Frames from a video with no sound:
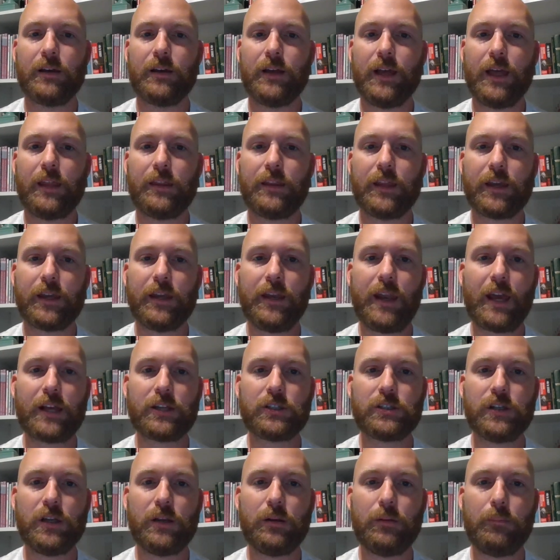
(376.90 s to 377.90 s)
And the
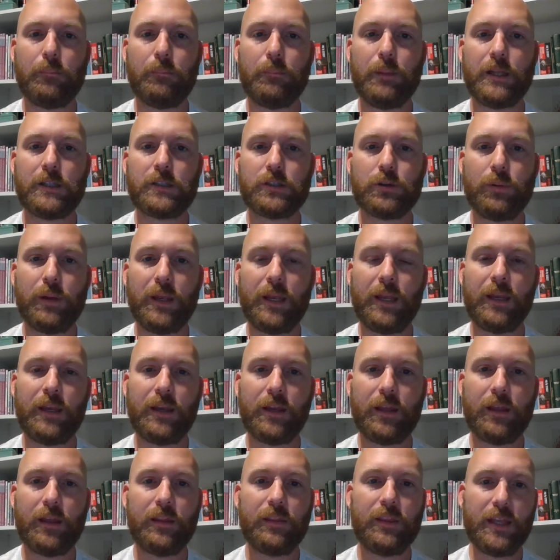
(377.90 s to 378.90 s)
connection
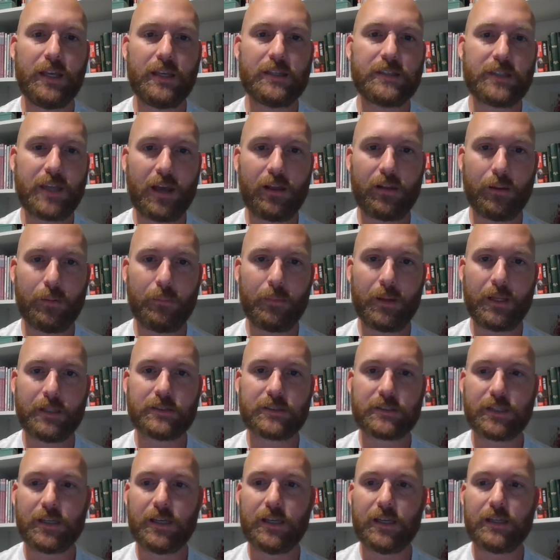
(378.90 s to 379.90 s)
between these
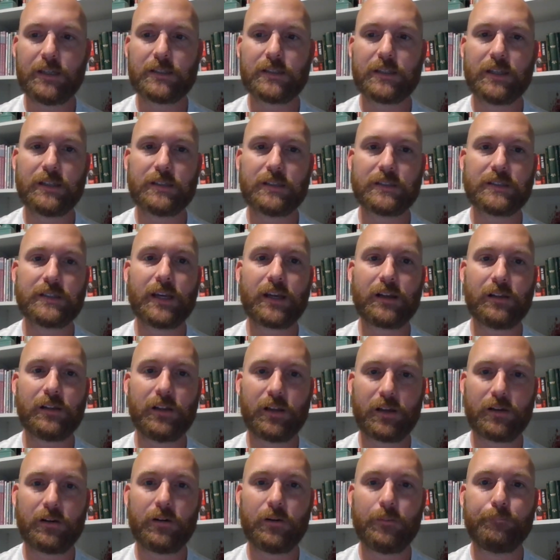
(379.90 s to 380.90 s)
elements is
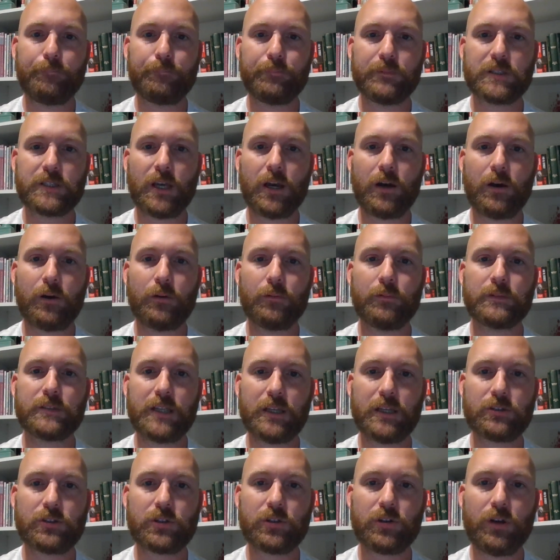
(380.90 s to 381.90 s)
cyclical. So
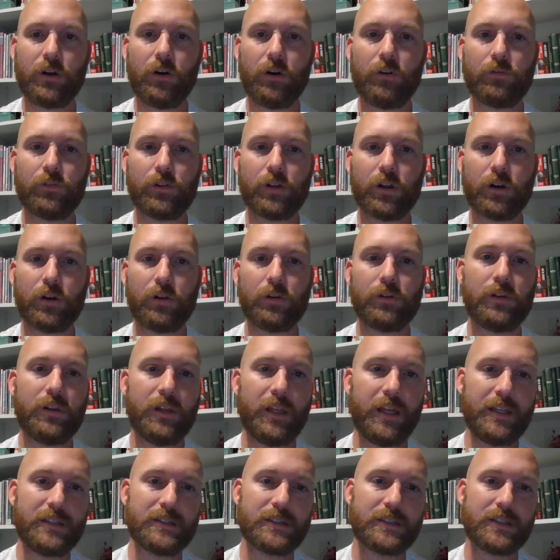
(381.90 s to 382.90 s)
sensory overload
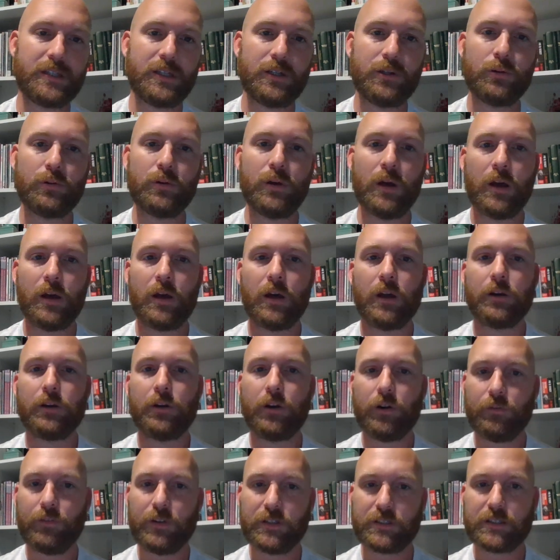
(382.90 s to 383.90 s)
leads to
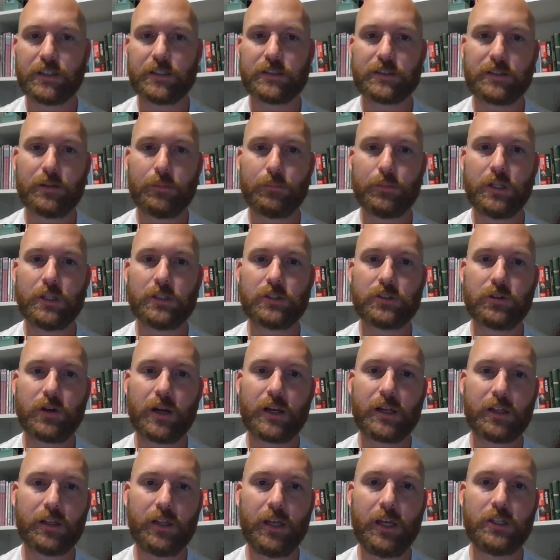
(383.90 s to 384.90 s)
nervous system
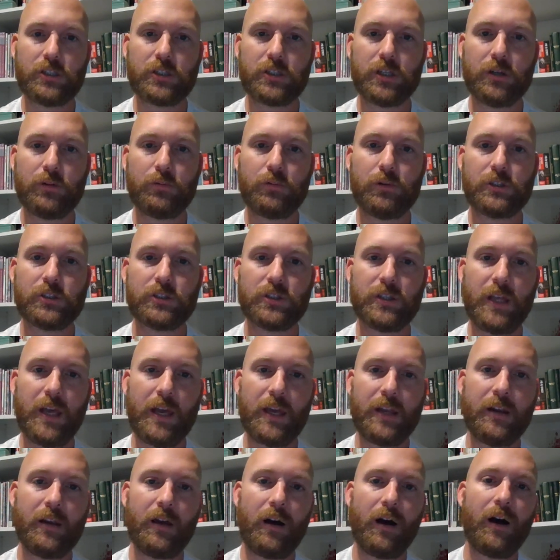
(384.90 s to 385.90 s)
dysregulation, which
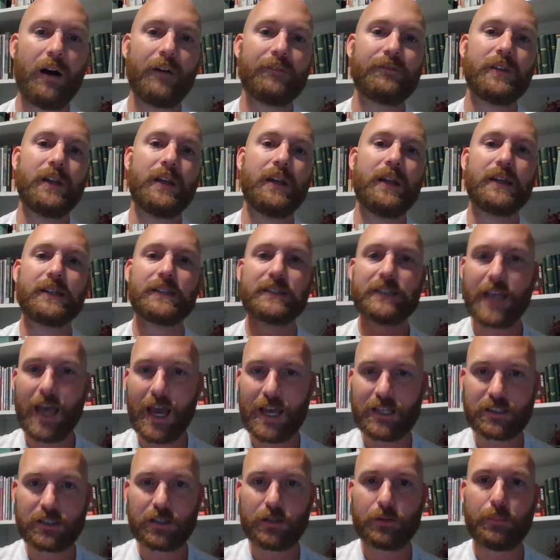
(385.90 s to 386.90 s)
then often
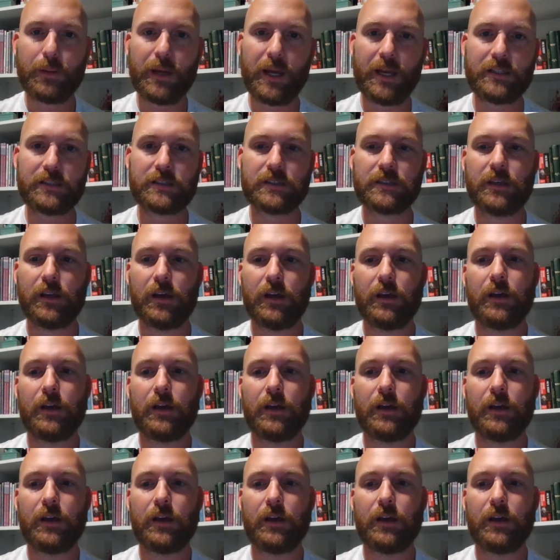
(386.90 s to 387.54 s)
exacerbates